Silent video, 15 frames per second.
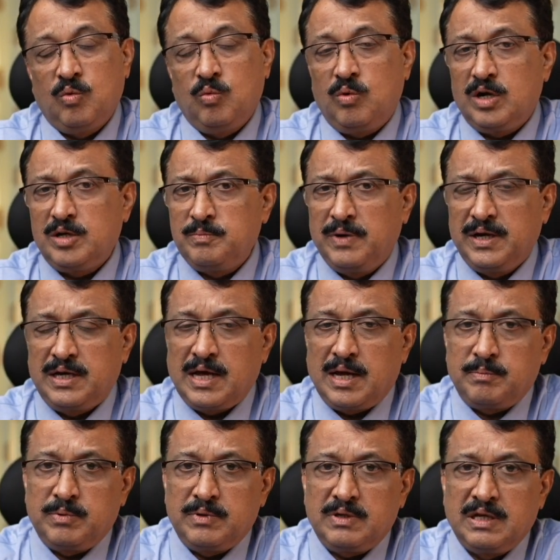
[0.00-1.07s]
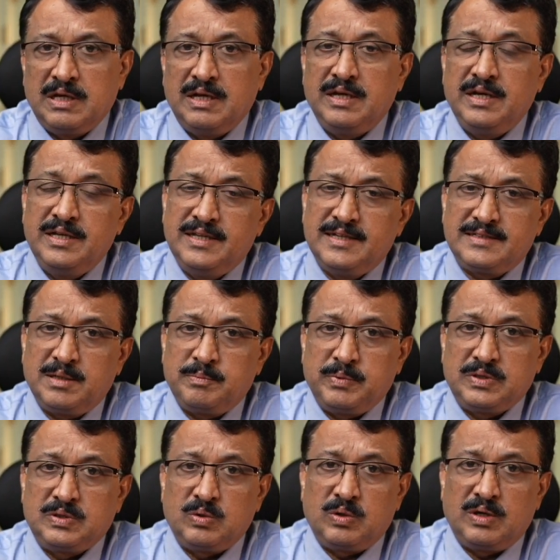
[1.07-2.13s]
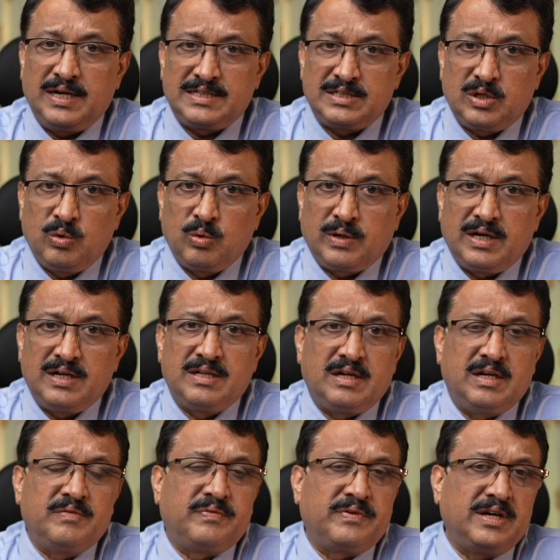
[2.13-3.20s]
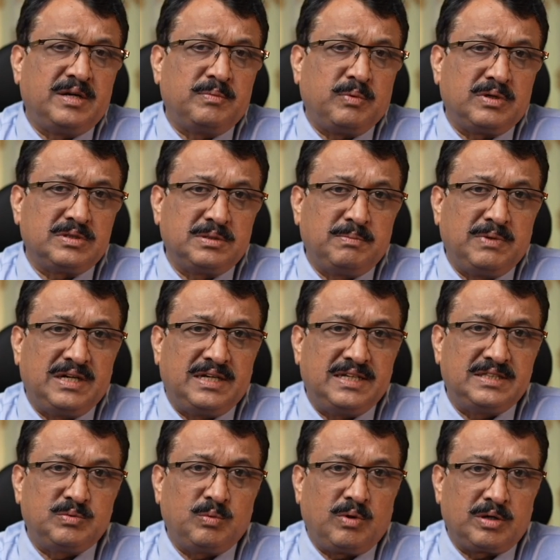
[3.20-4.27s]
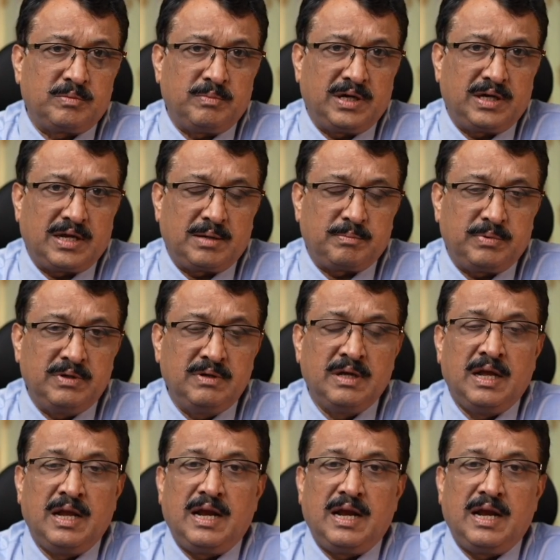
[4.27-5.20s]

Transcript: What might happen? In this episode, let's look at the different possibilities what might happen